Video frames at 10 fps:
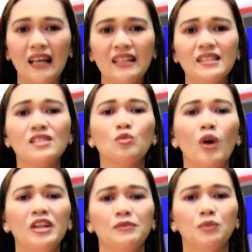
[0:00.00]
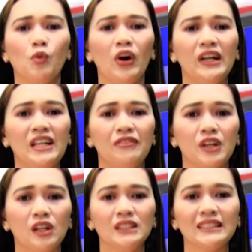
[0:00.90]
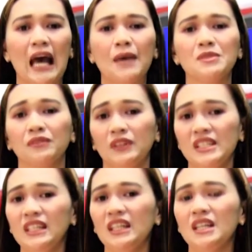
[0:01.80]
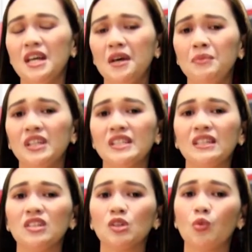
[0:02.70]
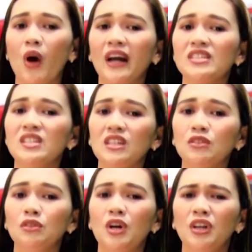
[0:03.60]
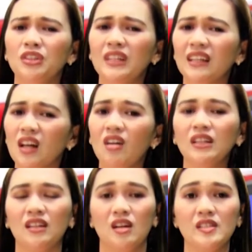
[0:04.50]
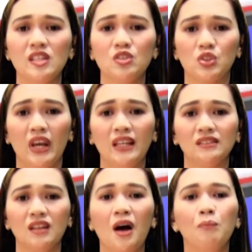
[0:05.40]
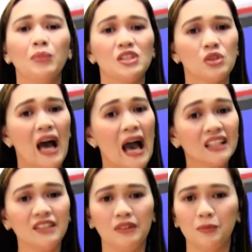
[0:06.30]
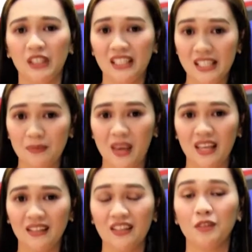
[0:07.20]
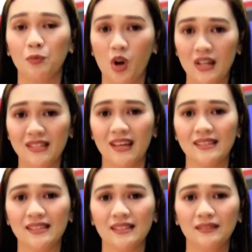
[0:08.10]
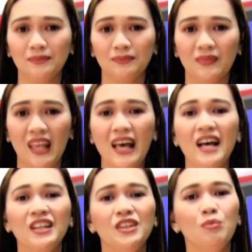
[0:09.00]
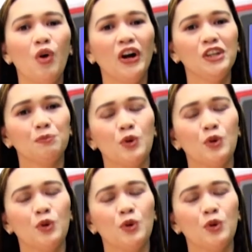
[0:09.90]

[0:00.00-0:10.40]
This is one of the more difficult types of listening because it requires you to not only concentrate but to actively participate in the process. The more you